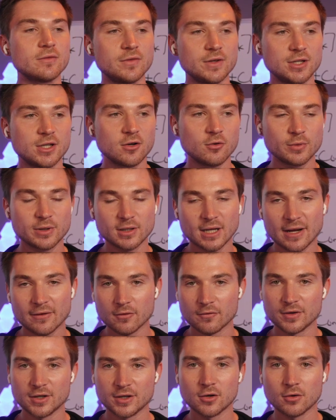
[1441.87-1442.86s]
video. We can have a
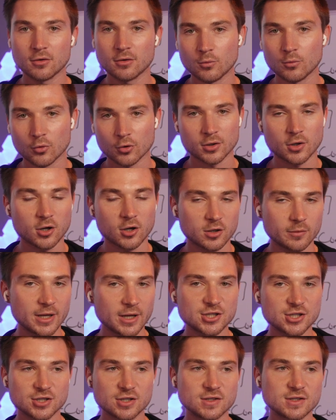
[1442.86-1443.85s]
video more on
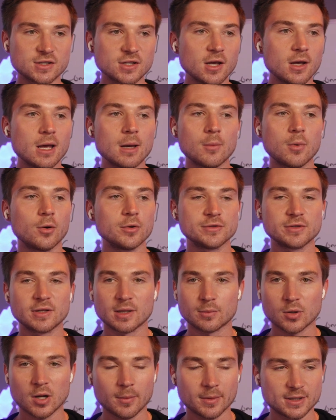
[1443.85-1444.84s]
automations, but we'll do that
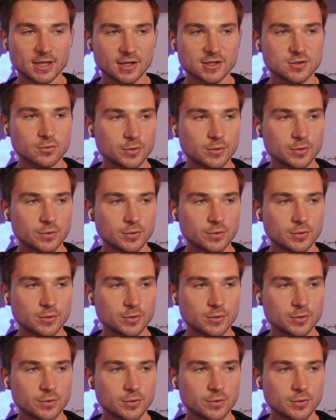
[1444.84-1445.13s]
probably next